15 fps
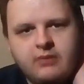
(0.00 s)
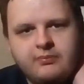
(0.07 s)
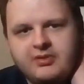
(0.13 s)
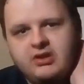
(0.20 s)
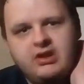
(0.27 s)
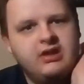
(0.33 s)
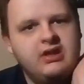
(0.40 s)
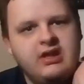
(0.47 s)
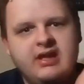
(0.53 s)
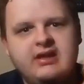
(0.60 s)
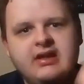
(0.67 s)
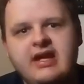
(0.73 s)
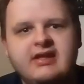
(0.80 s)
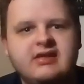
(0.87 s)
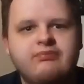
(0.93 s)
but
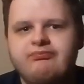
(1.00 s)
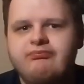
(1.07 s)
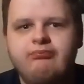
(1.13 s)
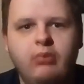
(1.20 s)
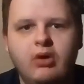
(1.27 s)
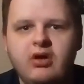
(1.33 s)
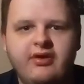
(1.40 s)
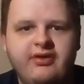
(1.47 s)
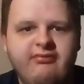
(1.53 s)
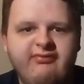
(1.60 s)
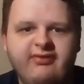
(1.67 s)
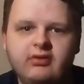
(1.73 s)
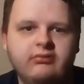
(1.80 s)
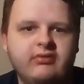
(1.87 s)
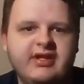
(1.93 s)
it's worth
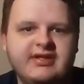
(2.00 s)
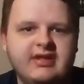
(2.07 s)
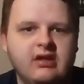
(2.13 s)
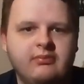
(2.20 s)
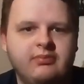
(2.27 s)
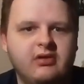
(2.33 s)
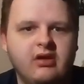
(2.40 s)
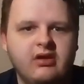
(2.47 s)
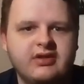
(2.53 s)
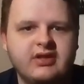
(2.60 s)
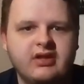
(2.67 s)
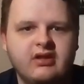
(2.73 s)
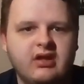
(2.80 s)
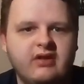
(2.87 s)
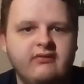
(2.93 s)
full retail price.
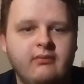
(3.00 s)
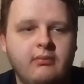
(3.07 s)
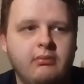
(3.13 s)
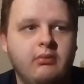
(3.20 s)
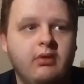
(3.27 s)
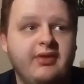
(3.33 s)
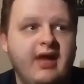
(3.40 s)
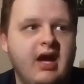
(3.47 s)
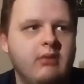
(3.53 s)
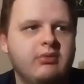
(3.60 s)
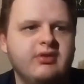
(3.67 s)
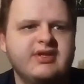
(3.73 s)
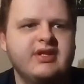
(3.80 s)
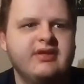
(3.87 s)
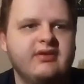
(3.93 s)
I can't even remember what that
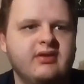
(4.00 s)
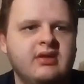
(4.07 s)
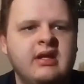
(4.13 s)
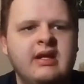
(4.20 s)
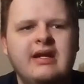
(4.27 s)
was either.